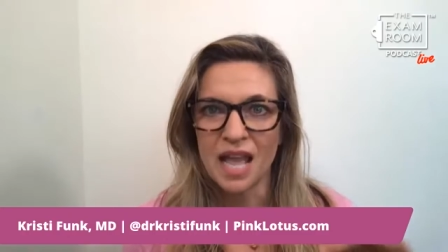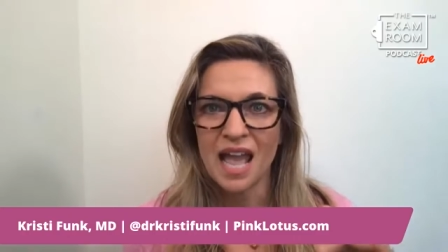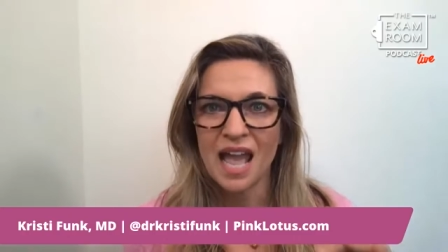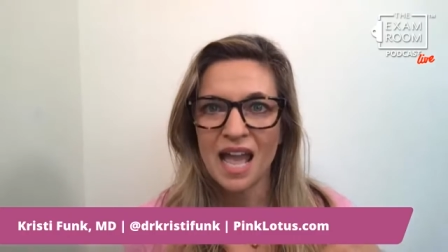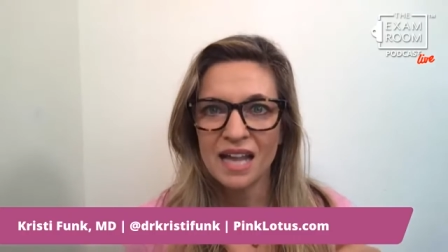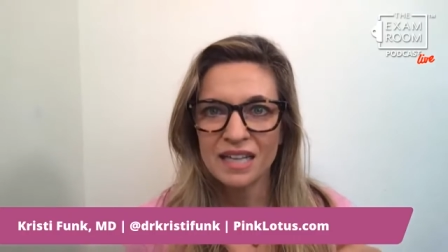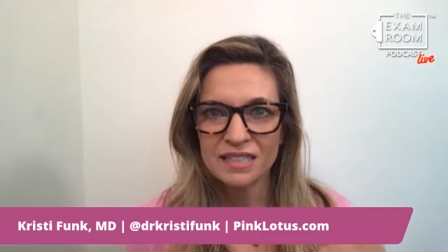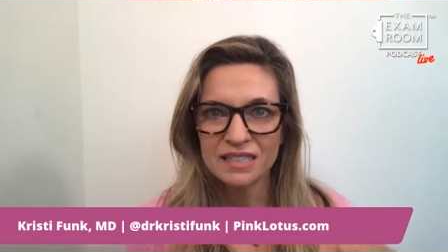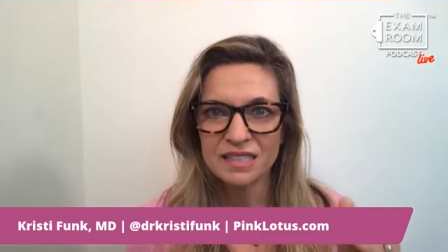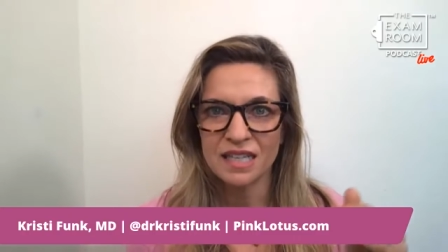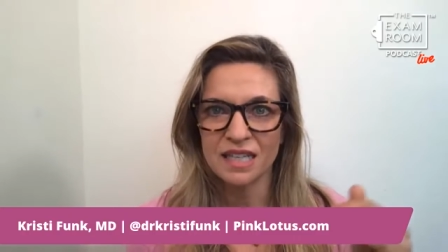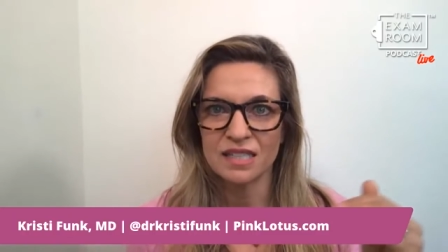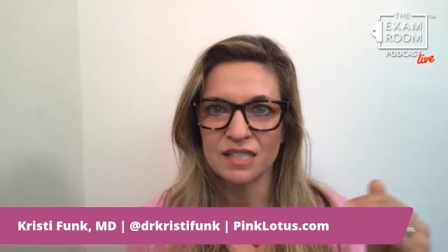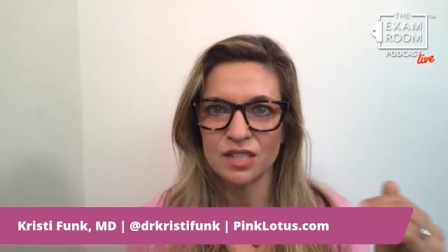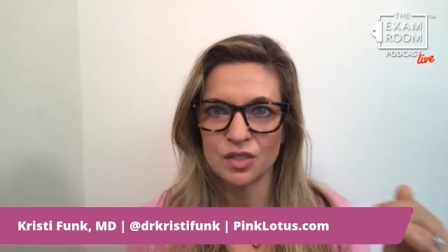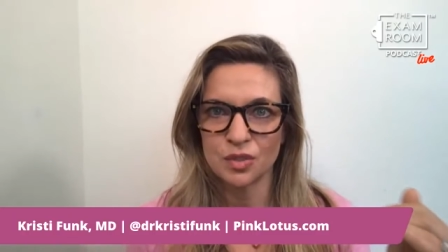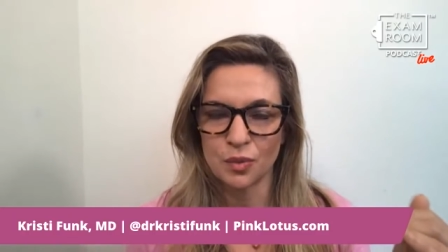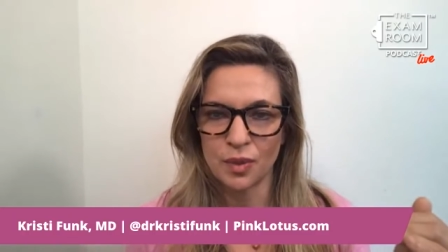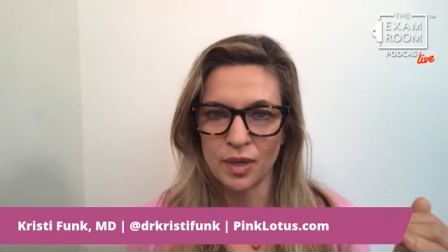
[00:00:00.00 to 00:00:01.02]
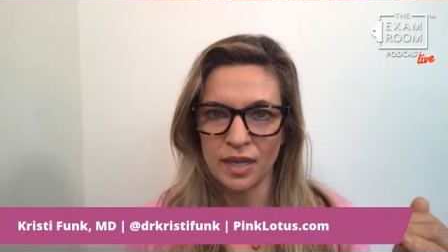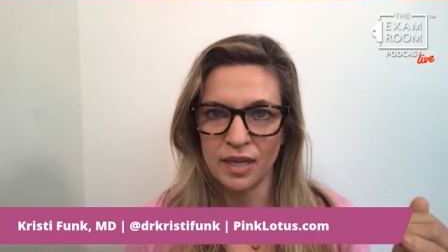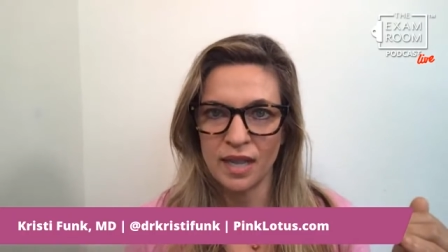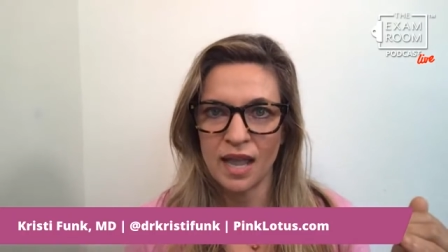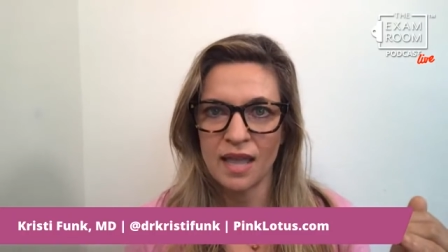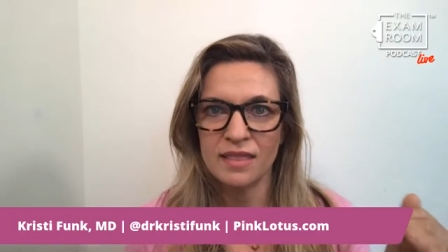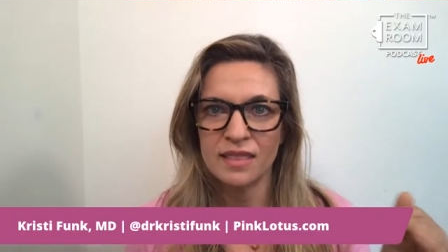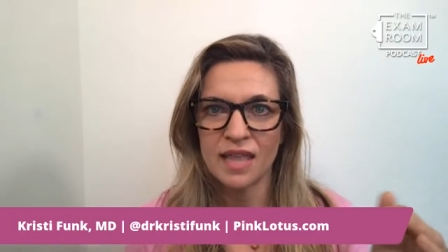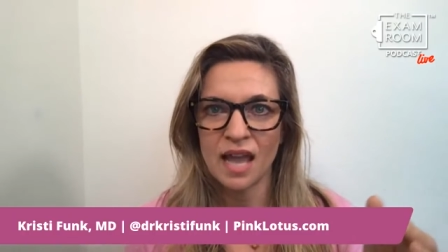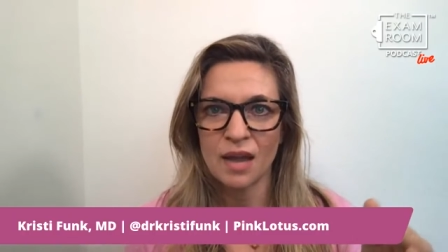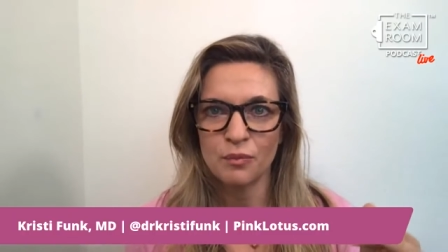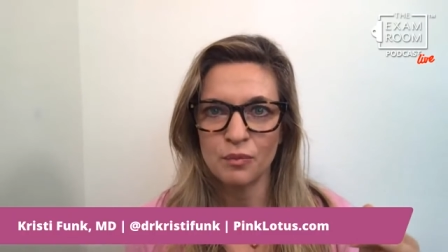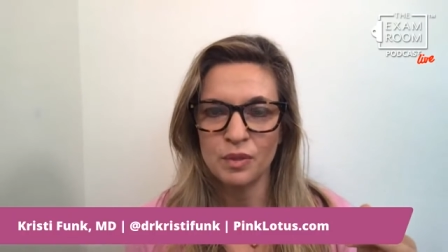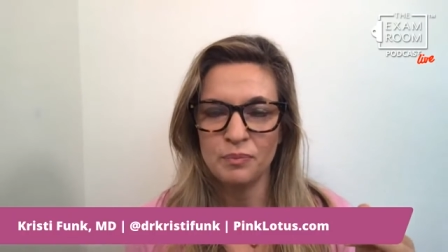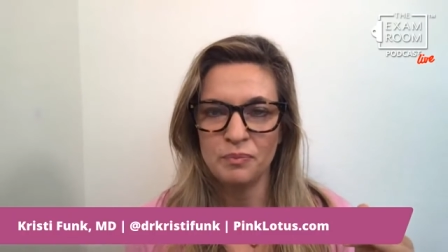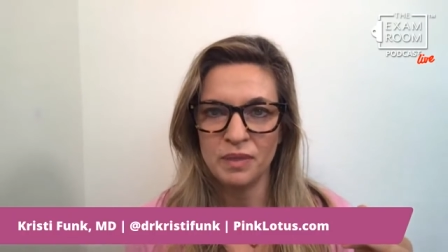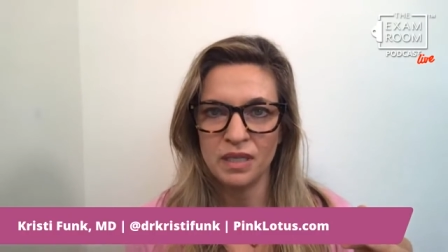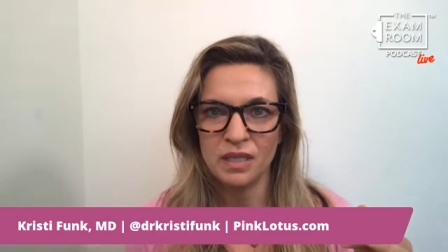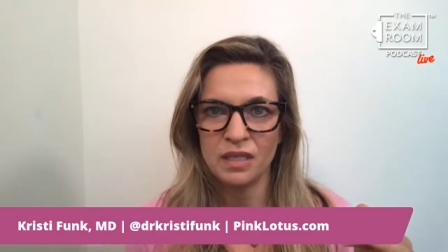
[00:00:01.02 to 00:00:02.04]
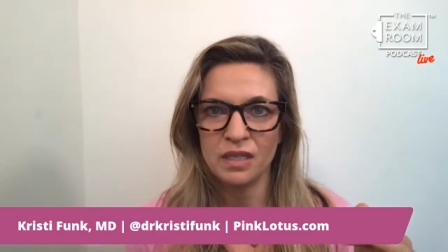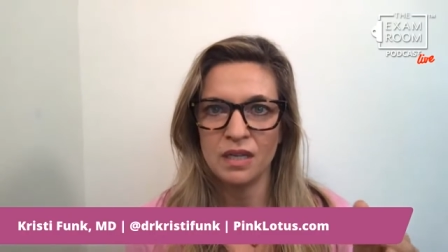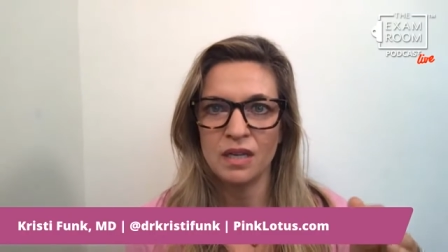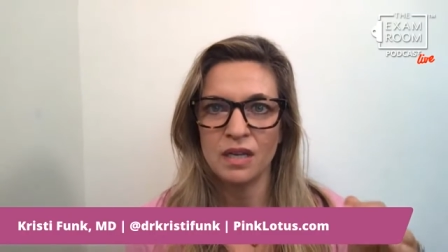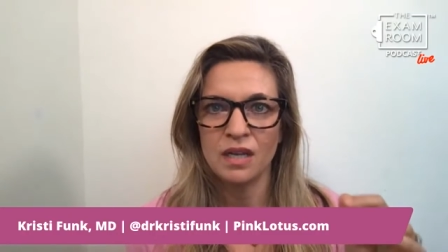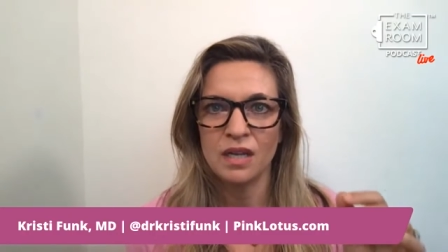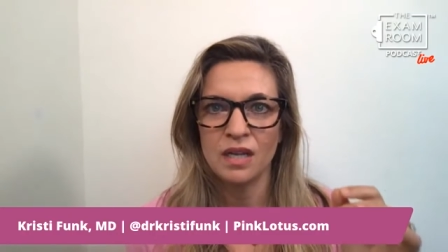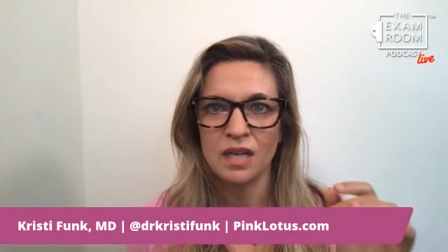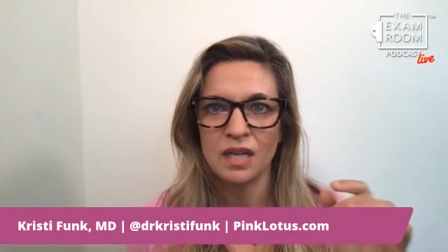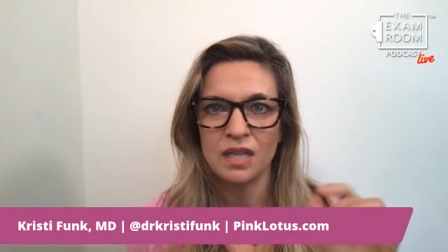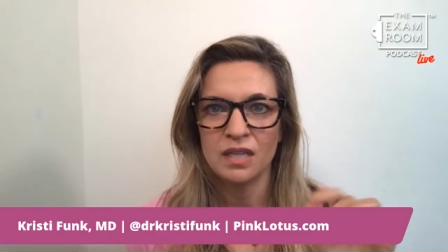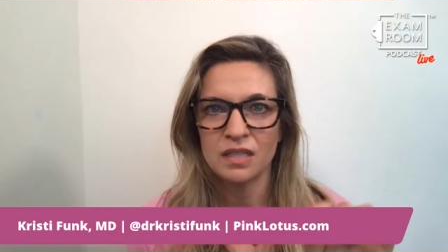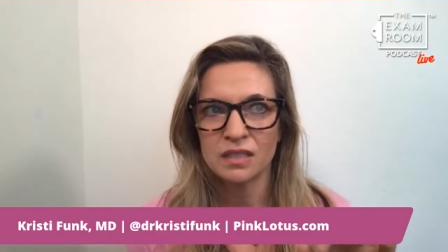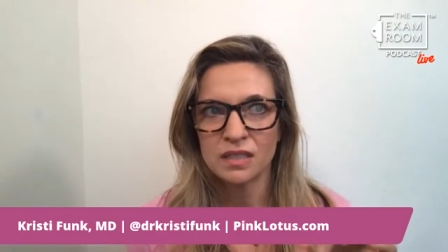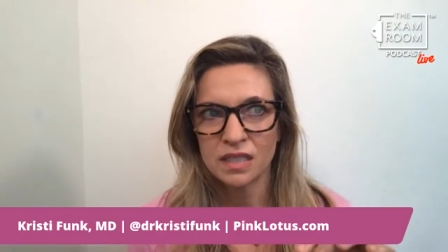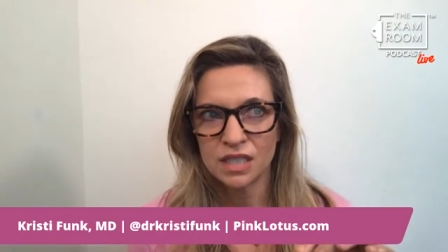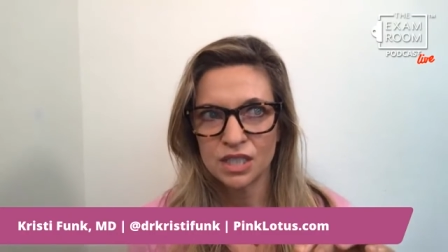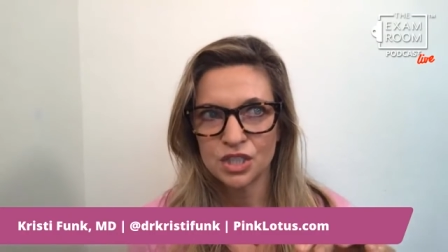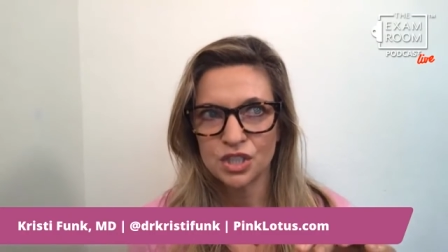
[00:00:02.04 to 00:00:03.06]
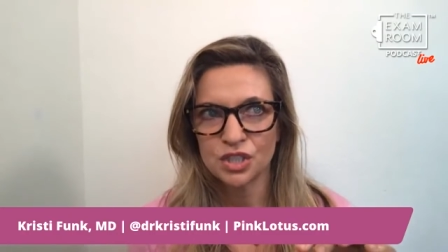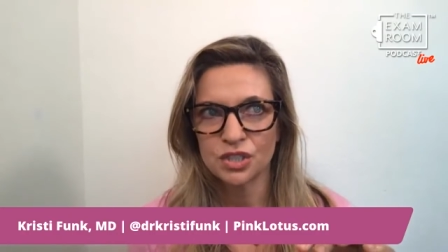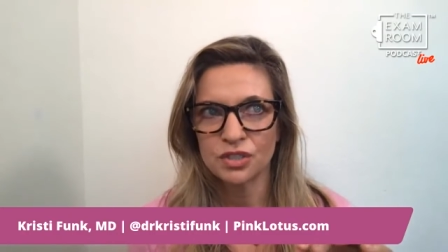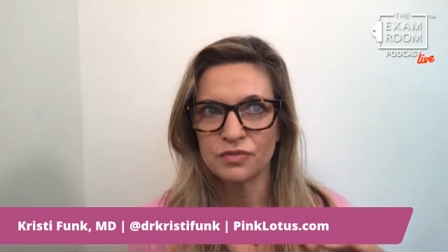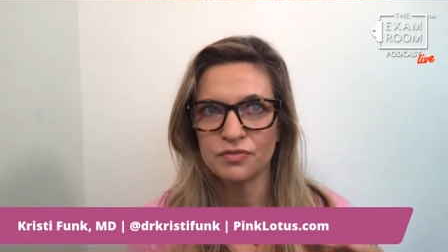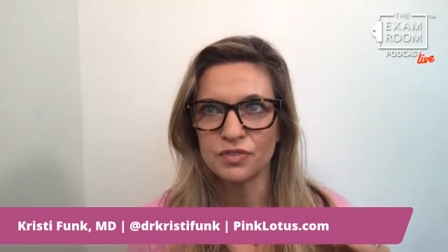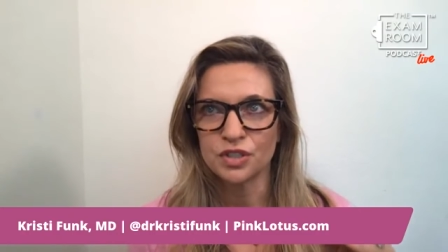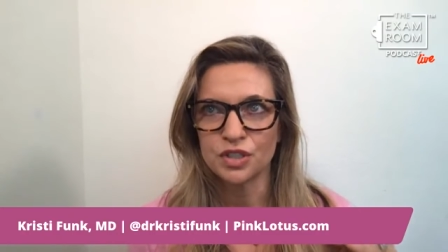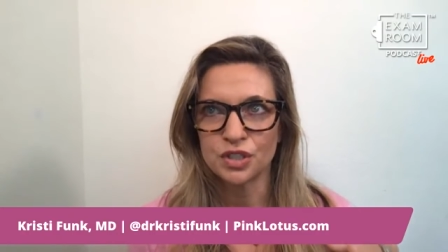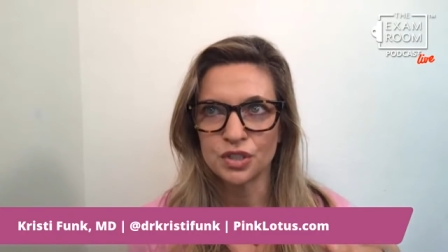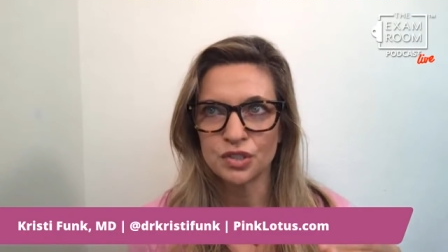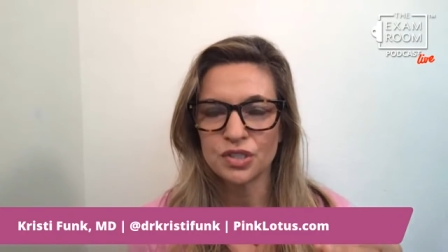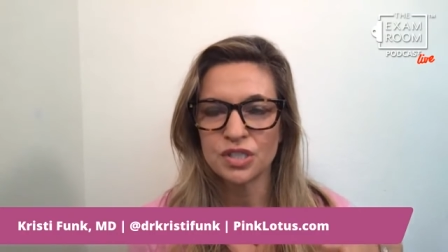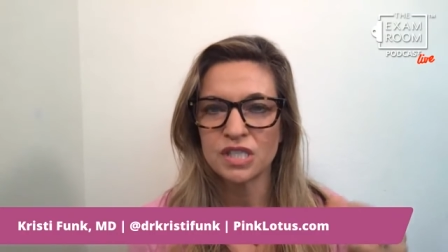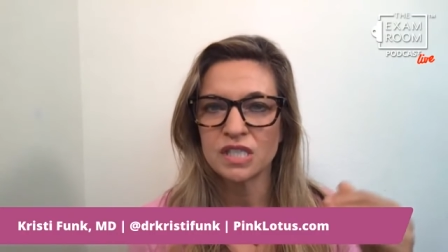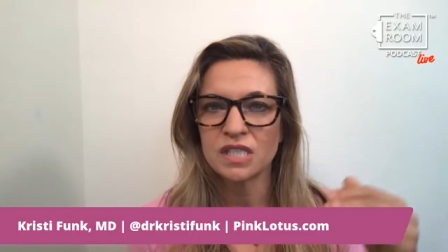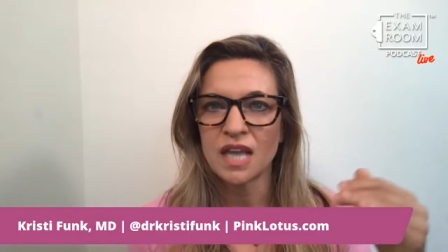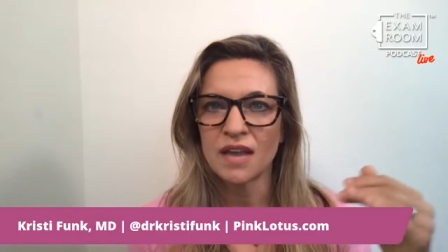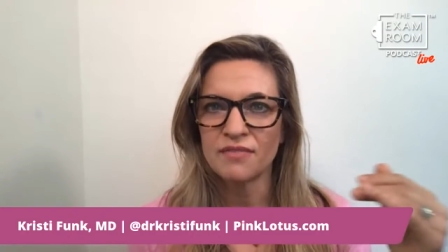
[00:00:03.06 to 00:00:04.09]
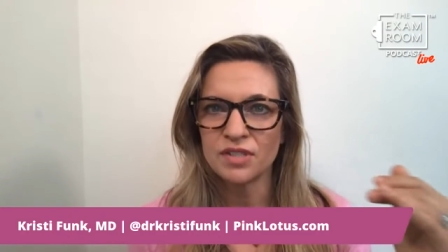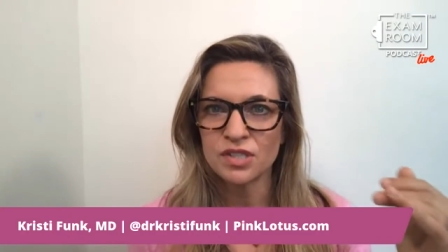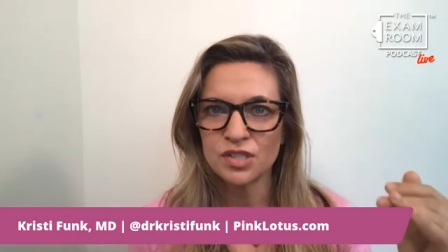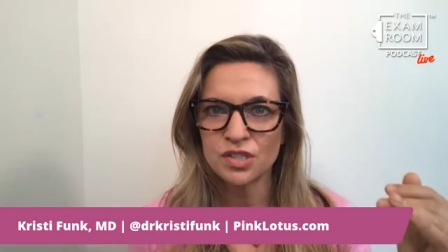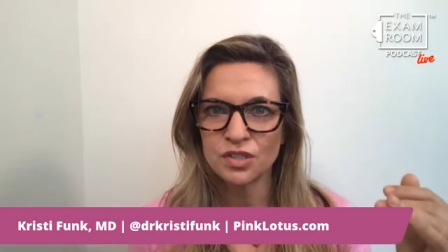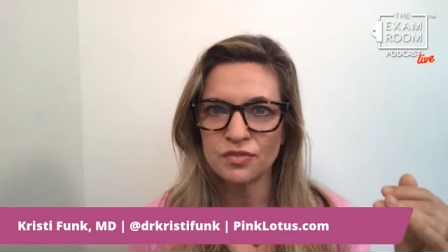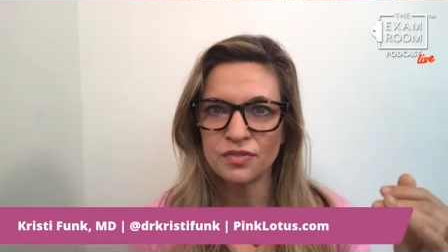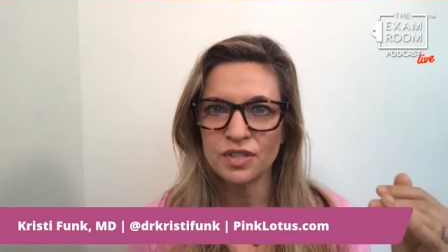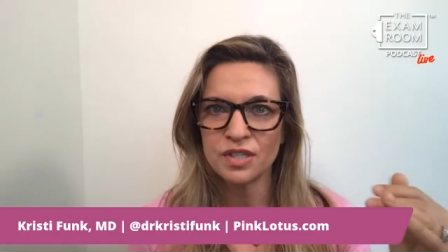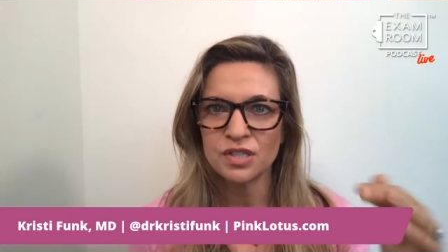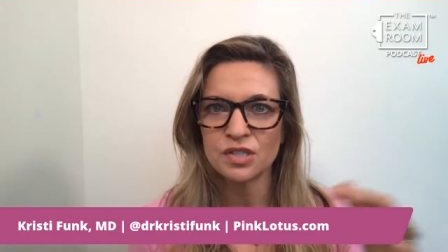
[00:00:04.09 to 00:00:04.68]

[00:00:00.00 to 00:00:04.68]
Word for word: excess soy, and that would be in the literature for sure seven servings.